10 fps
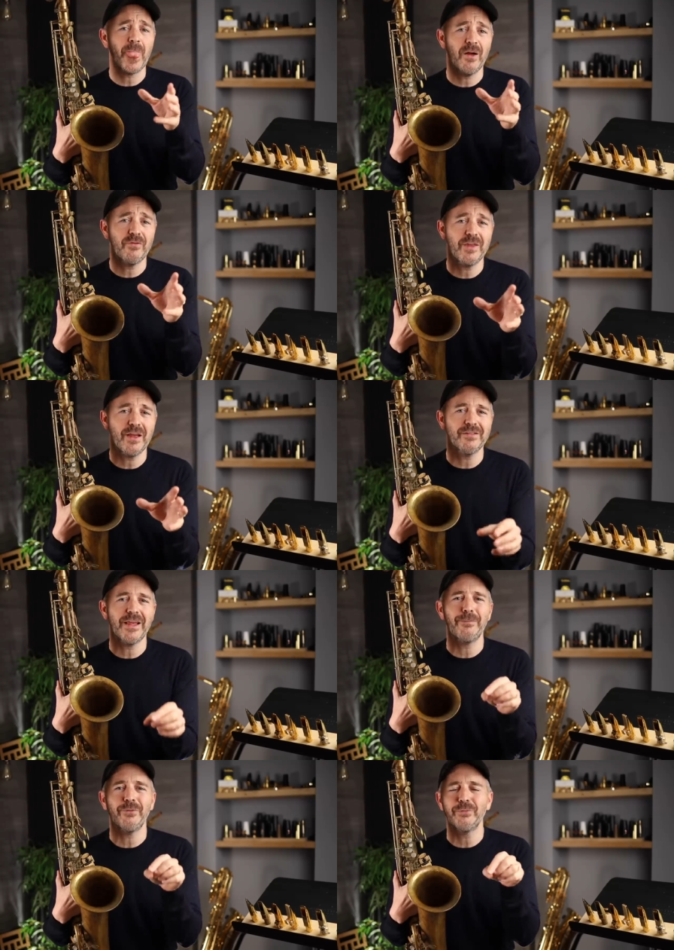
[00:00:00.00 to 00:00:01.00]
of the
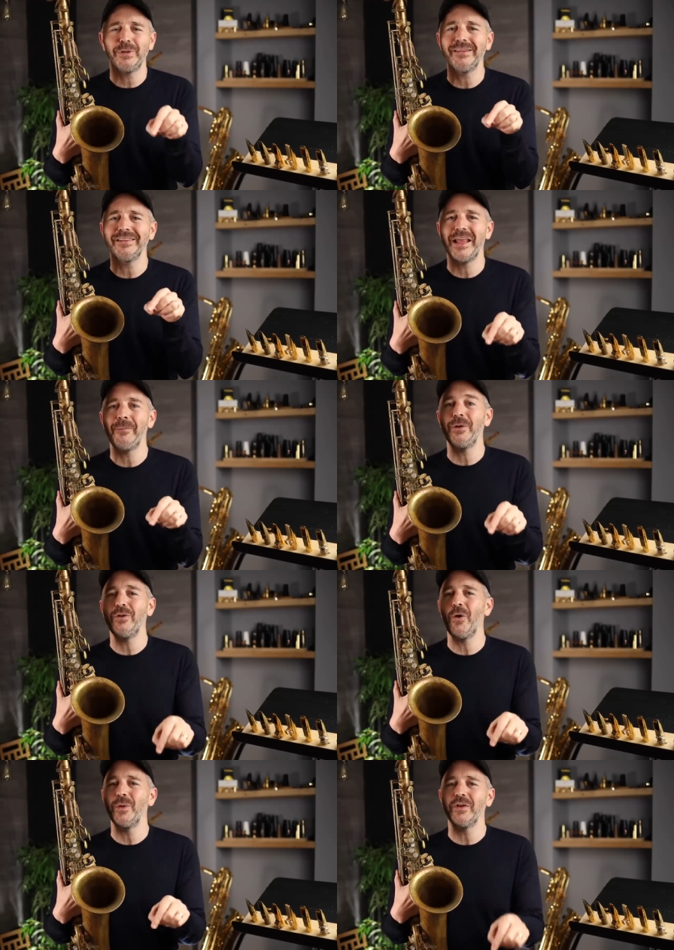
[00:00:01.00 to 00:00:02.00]
examples, please let me
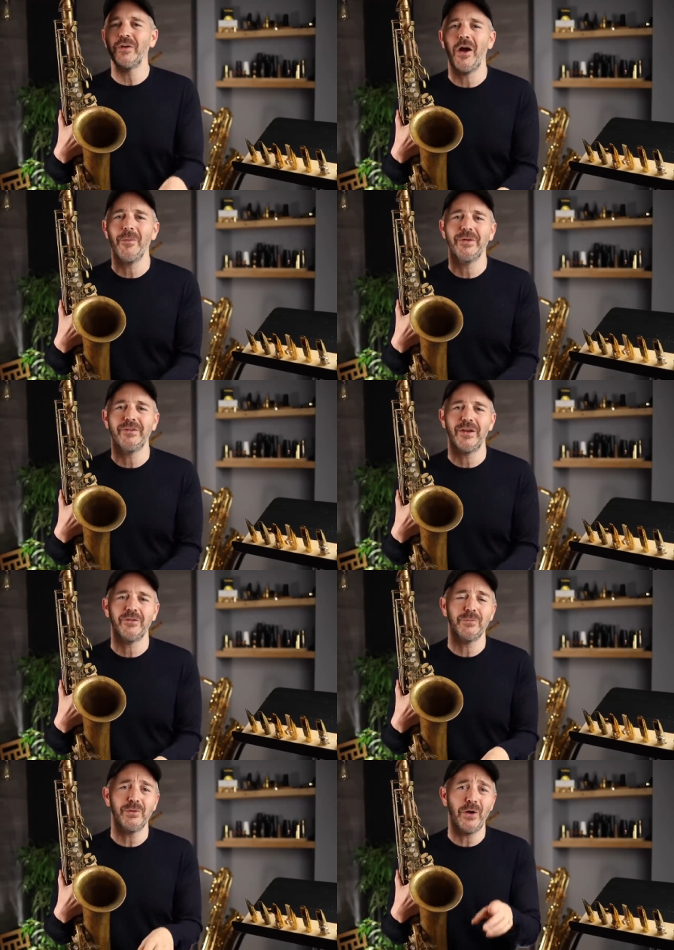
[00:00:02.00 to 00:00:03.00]
know in the comments
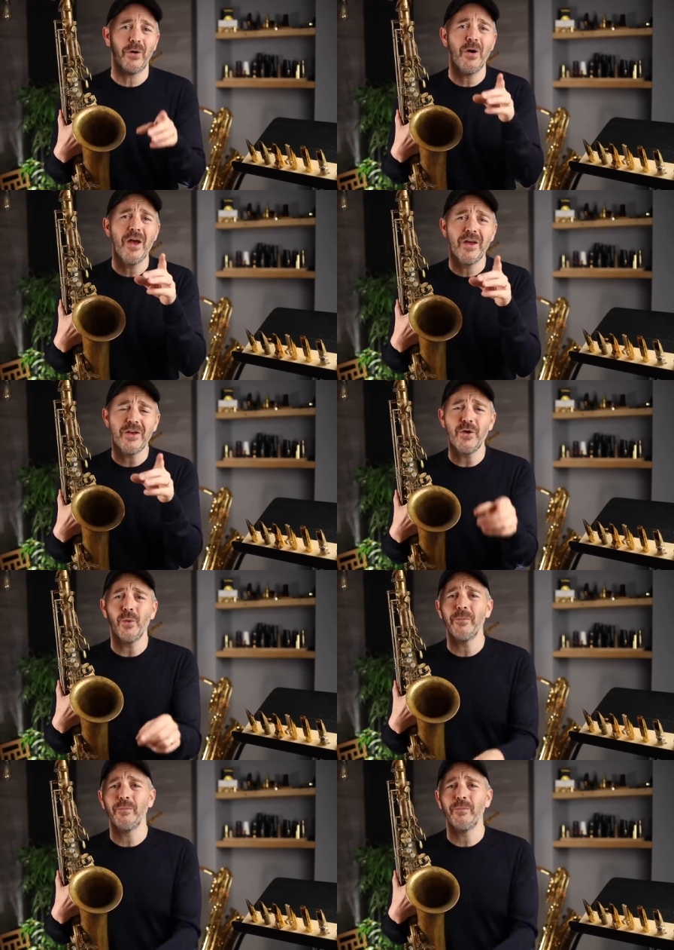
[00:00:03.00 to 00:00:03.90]
section below your